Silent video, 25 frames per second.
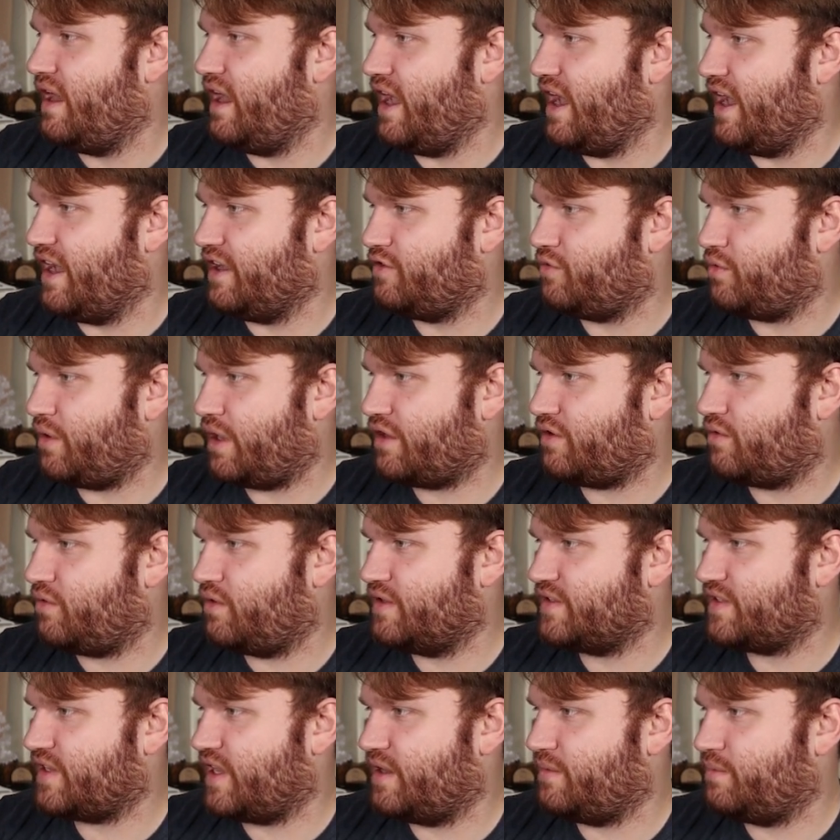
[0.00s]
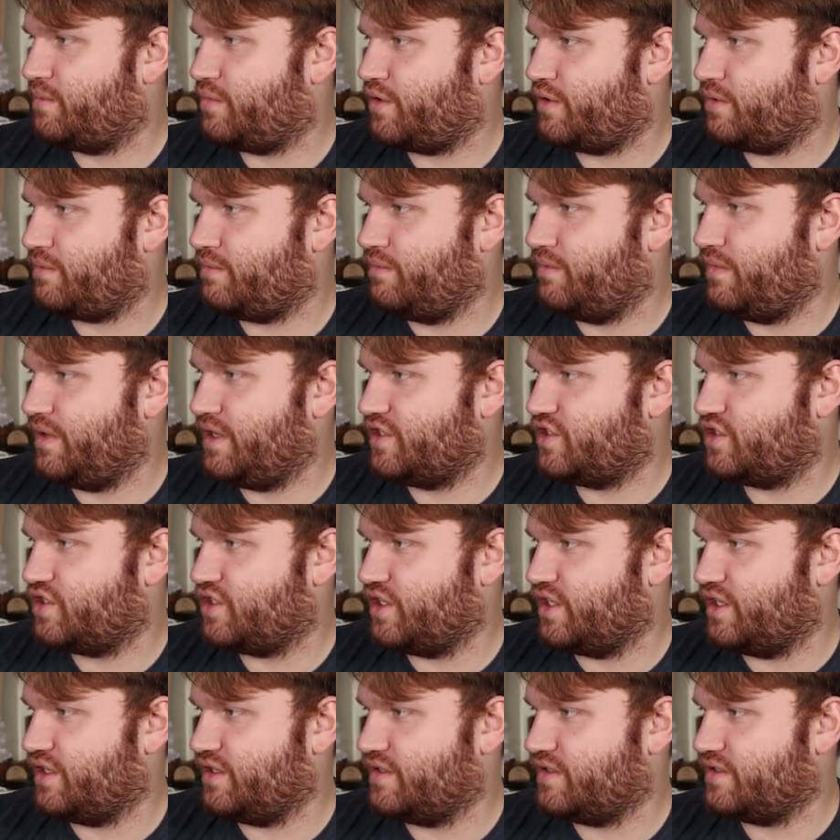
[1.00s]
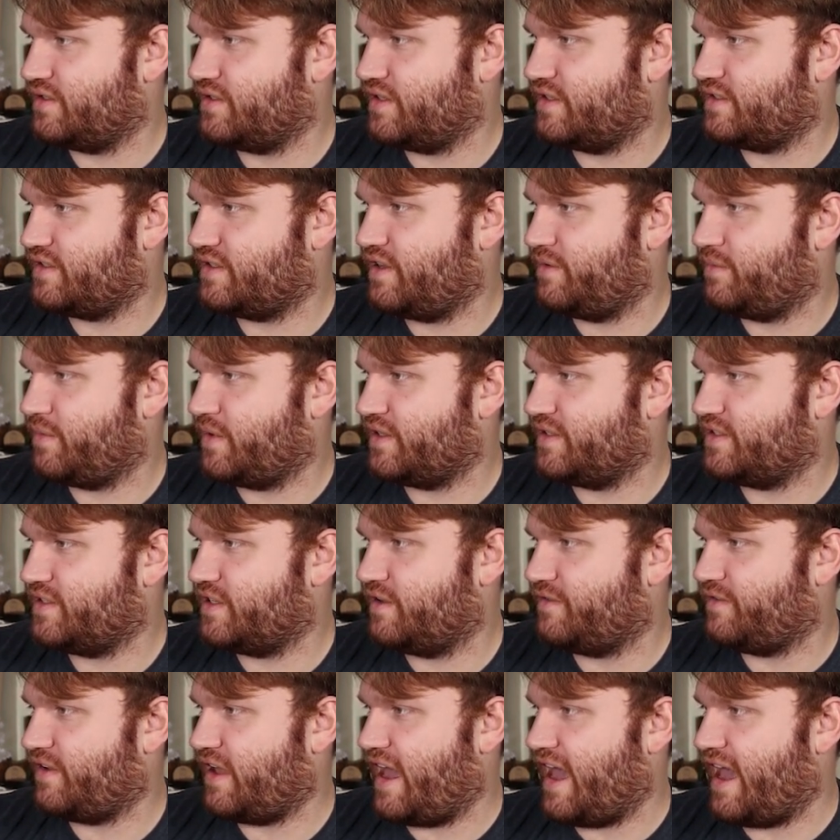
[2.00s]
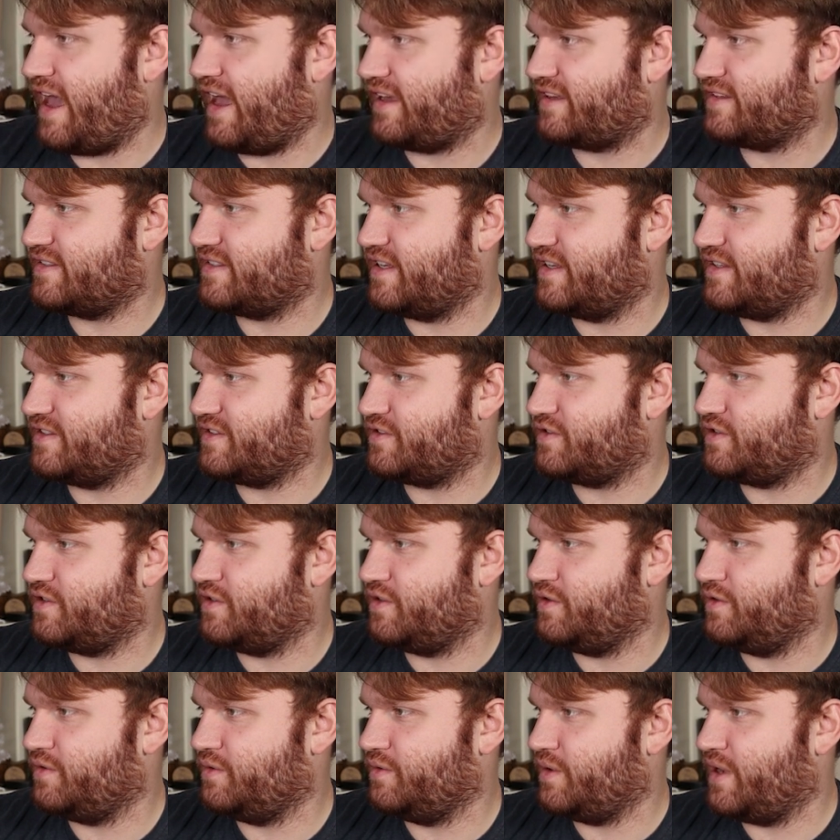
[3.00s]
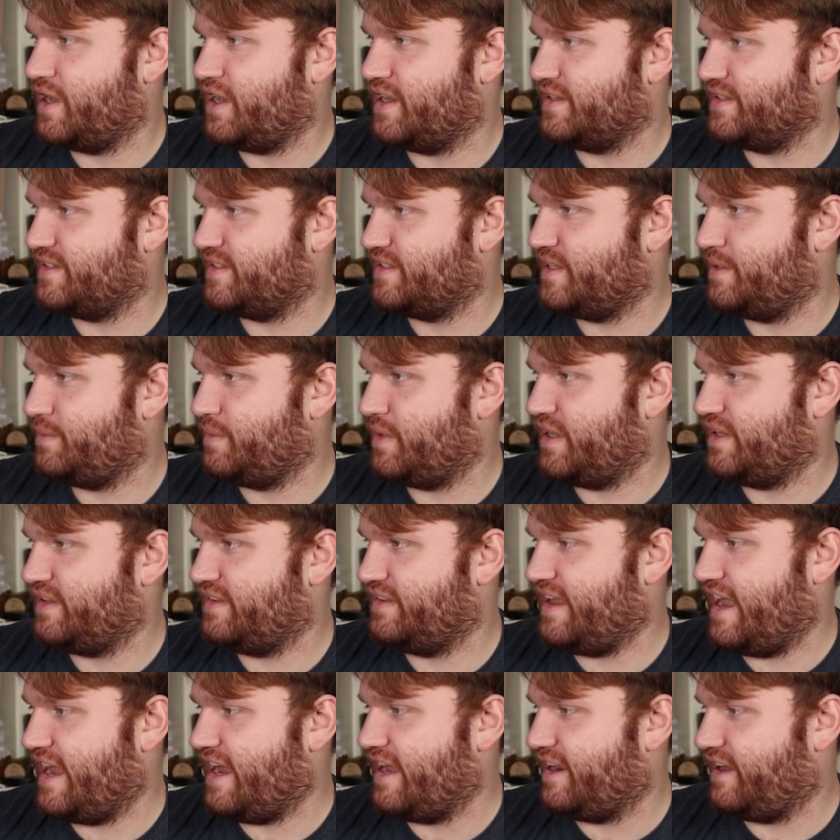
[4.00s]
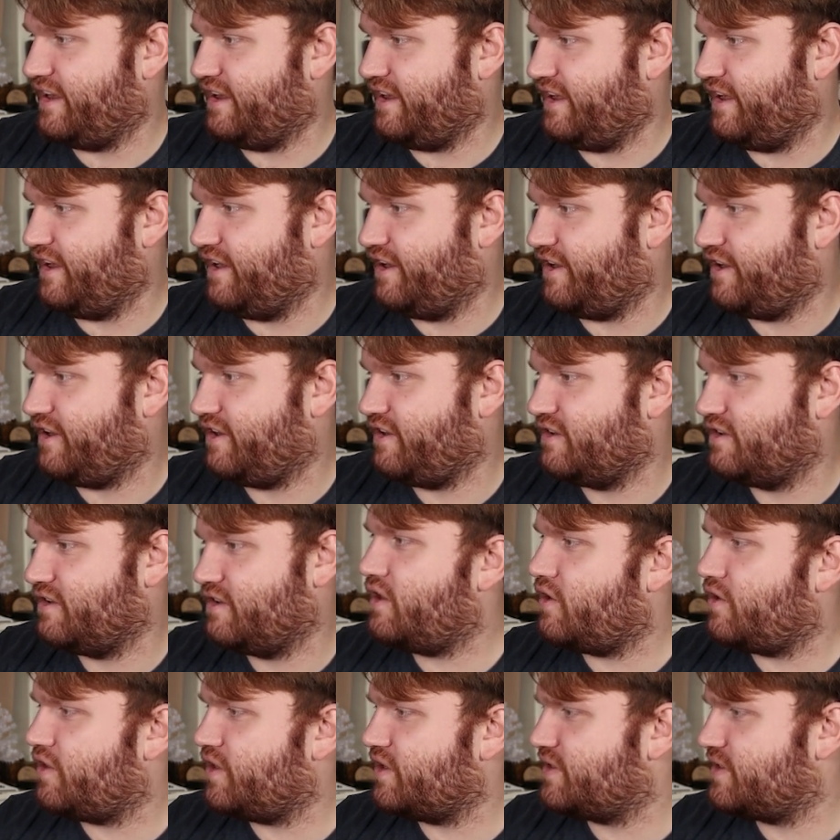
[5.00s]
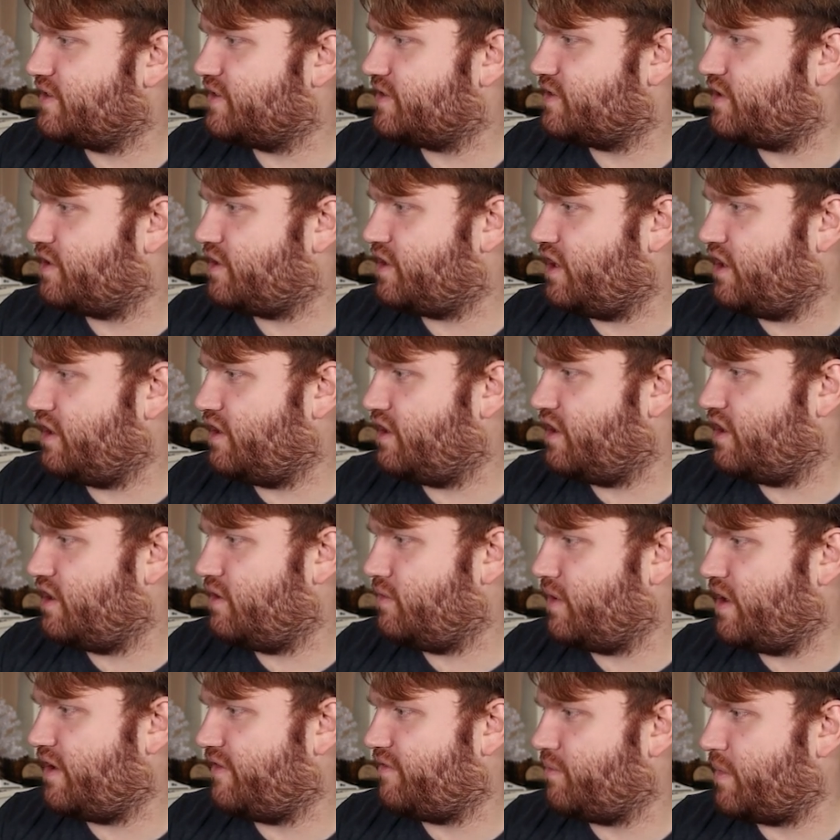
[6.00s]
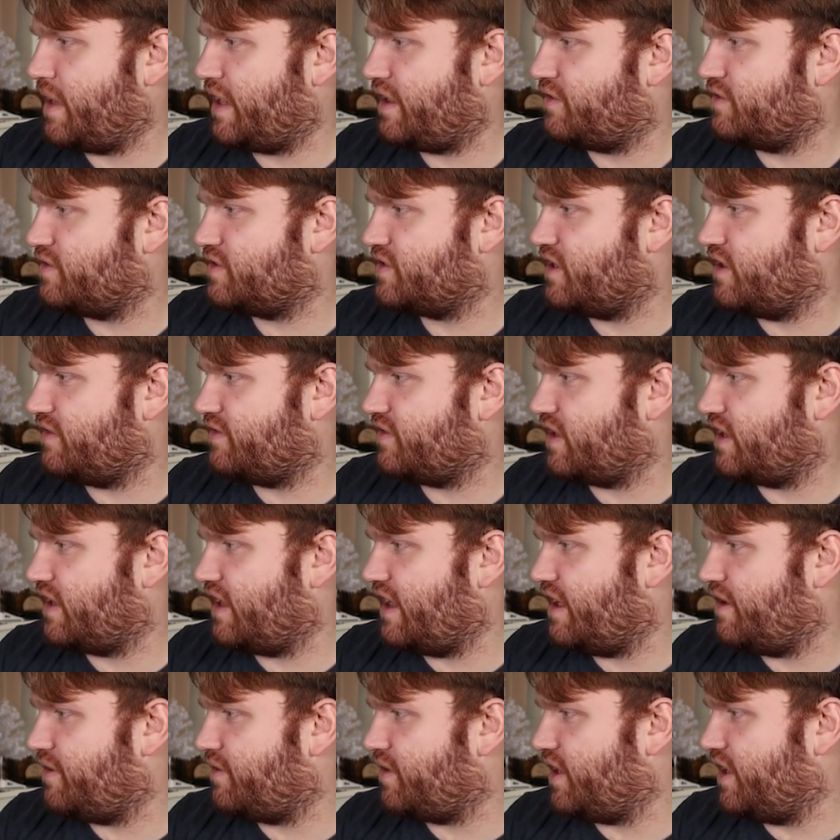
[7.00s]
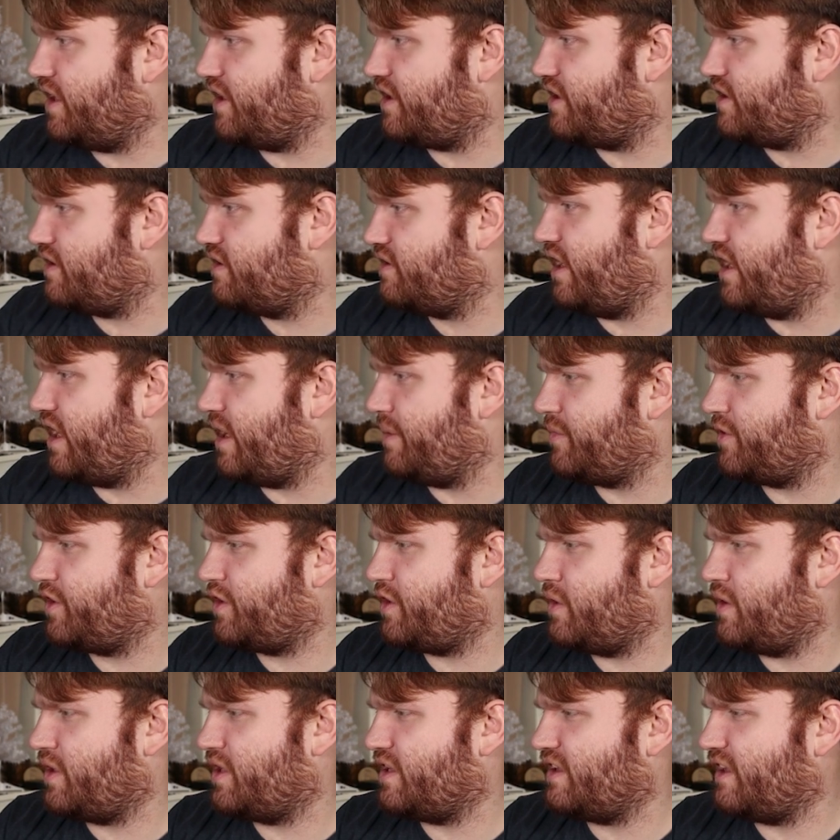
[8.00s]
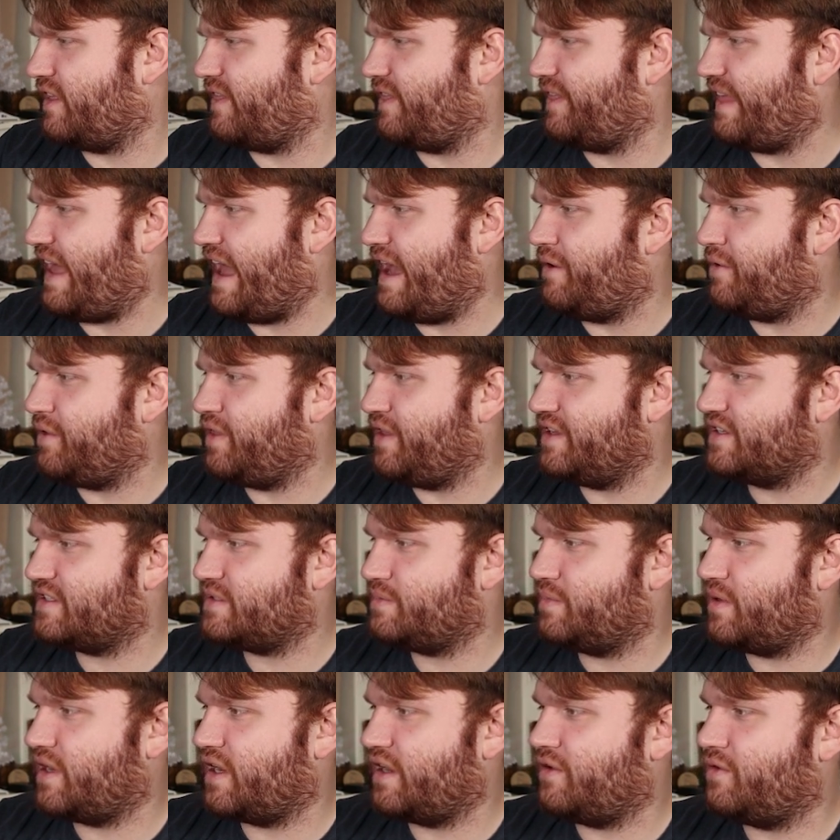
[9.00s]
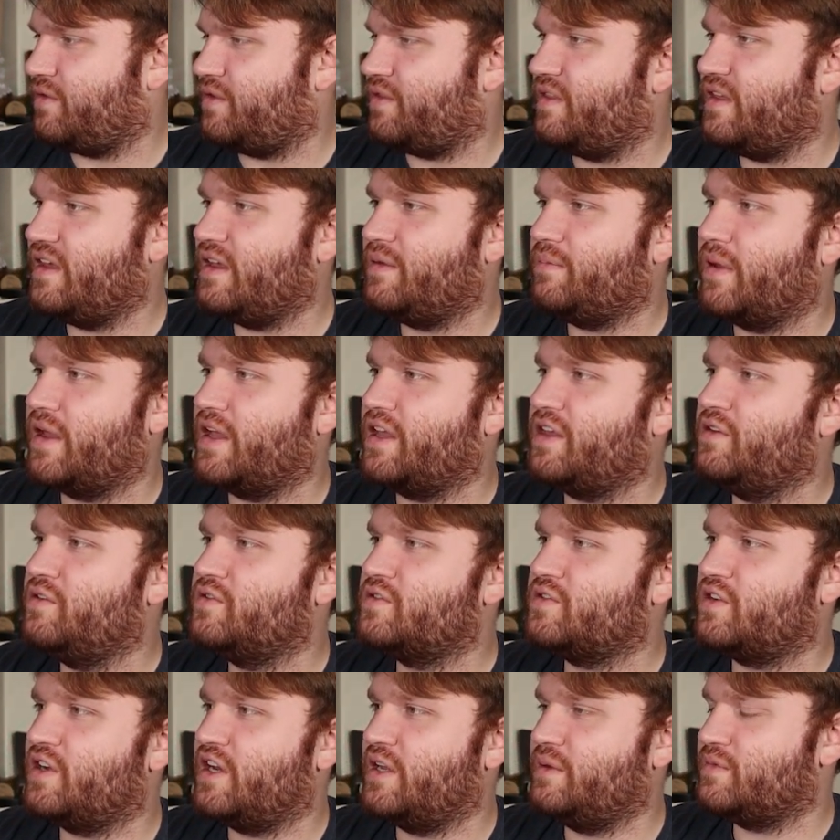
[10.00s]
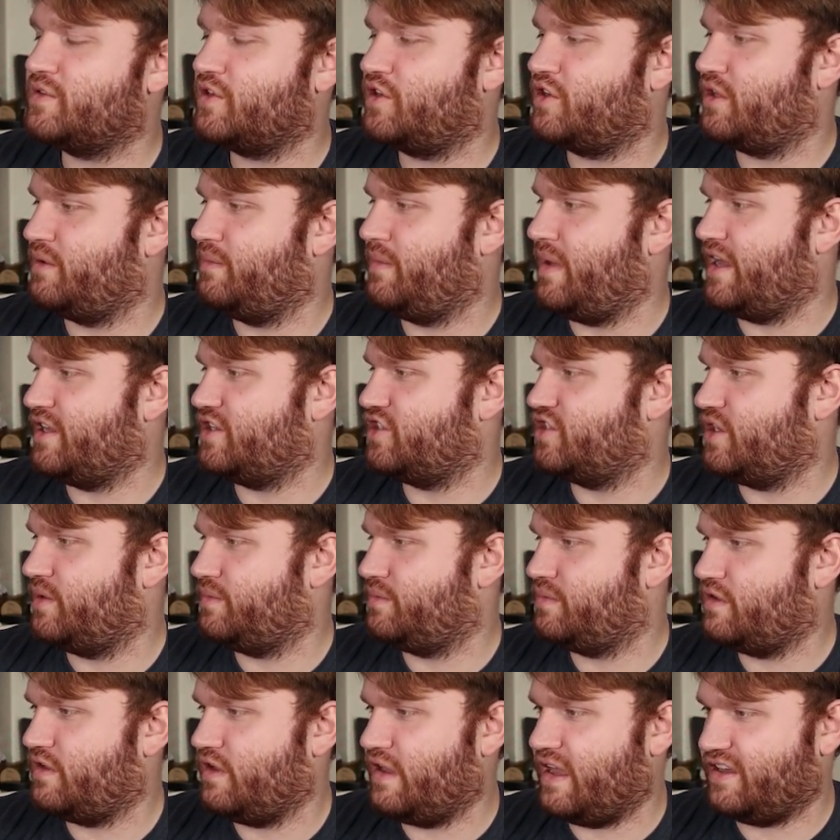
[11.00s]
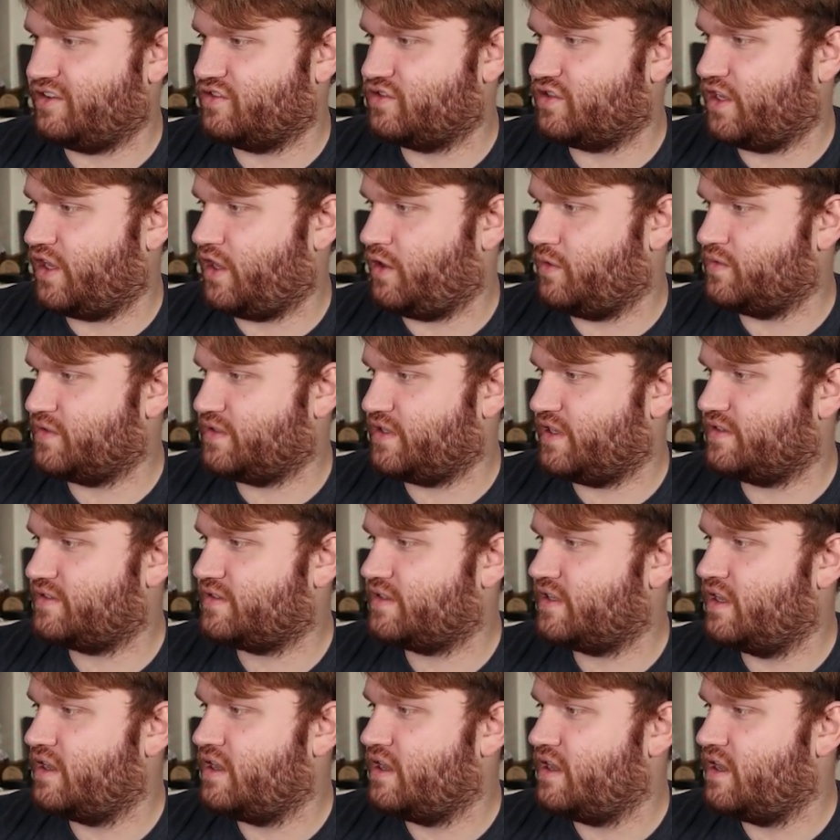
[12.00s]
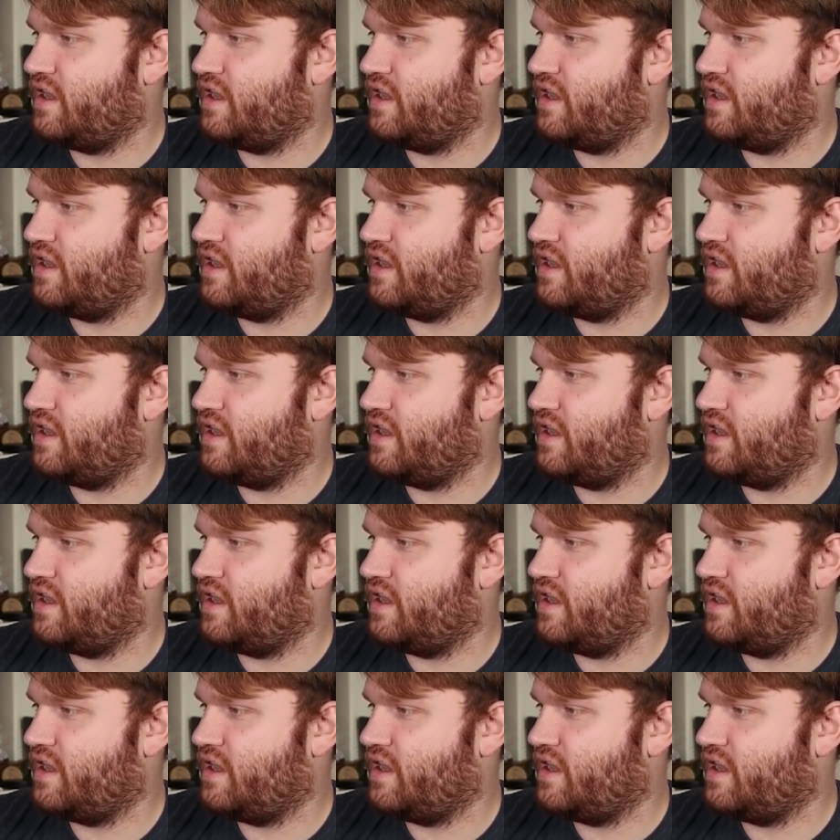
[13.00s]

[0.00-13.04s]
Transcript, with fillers: Uh, directories and permissions. Let's give myself access to uh, Zima data here. And all this is looking good. We have Microsoft account here. Uh, I'm going to go ahead and allow this, but I don't think my usernames are going to match up to actually use this.